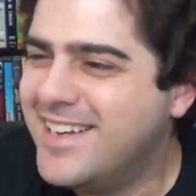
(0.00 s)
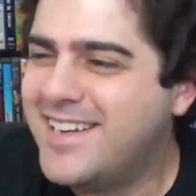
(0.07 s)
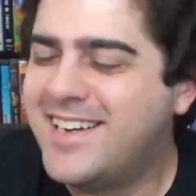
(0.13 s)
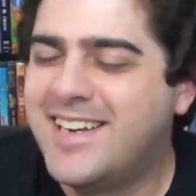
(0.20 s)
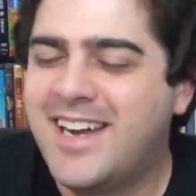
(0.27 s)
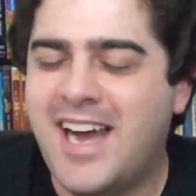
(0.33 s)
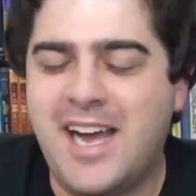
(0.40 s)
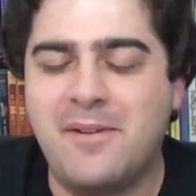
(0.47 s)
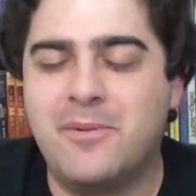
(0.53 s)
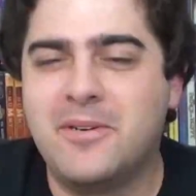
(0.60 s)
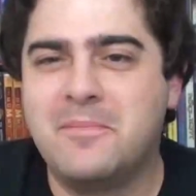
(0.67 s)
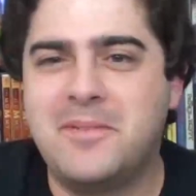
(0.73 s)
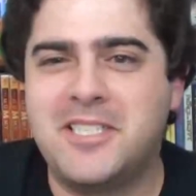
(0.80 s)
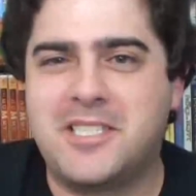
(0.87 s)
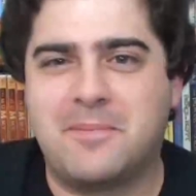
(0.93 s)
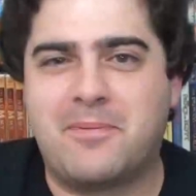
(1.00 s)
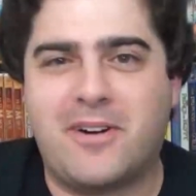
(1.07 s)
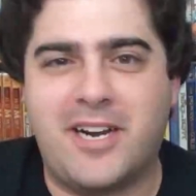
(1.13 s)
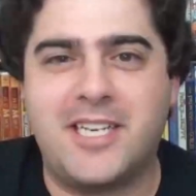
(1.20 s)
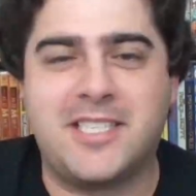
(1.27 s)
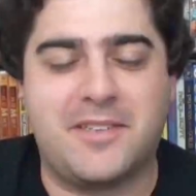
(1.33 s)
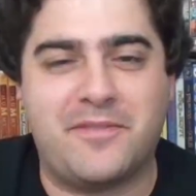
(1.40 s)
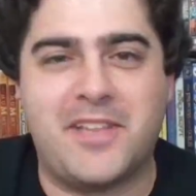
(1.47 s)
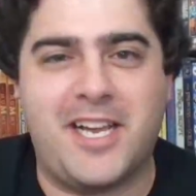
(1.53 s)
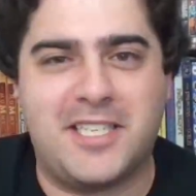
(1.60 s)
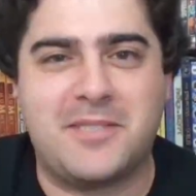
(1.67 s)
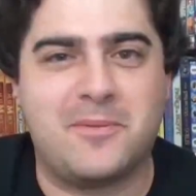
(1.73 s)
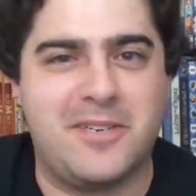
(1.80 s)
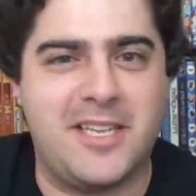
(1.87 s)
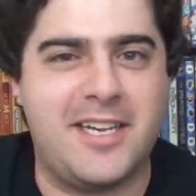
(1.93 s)
I wouldn't be surprised if
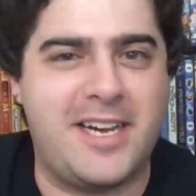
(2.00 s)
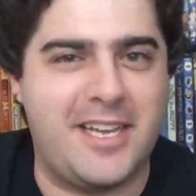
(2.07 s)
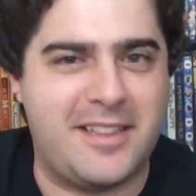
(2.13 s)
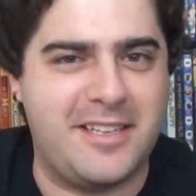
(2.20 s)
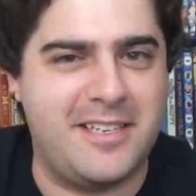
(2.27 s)
that's where they got